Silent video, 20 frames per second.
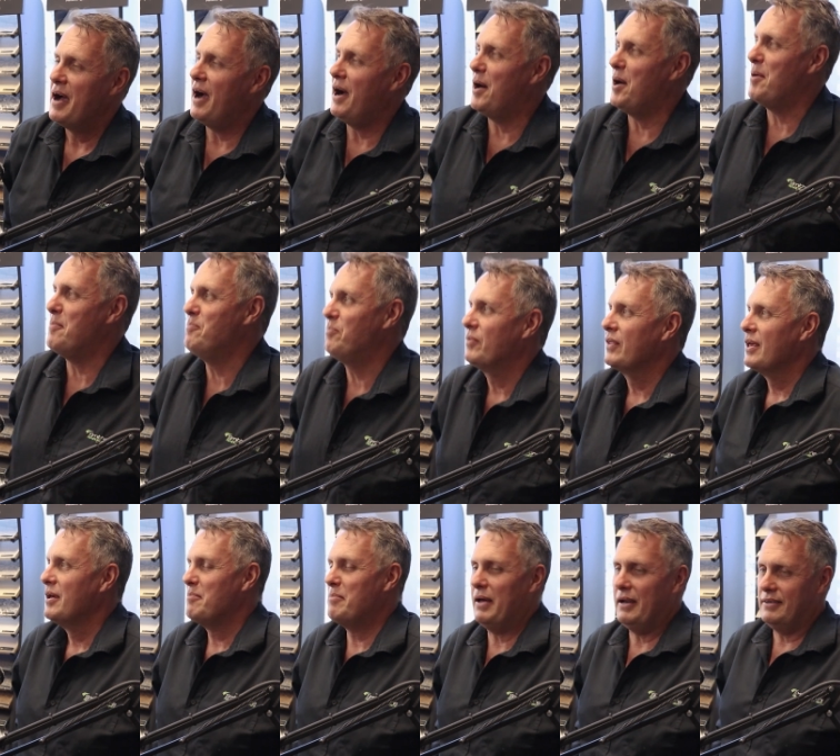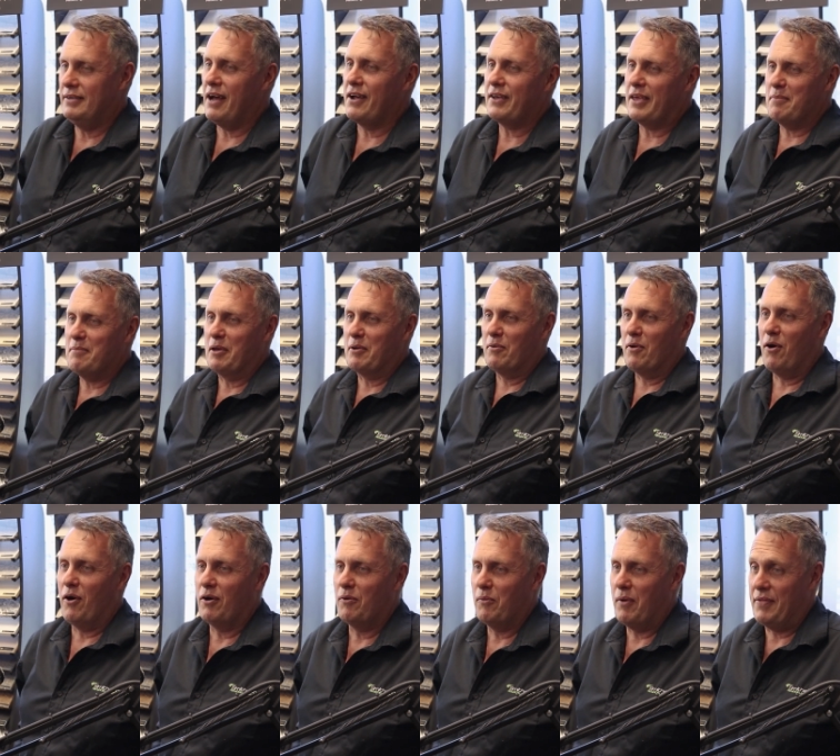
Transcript: Um, but don't get me wrong.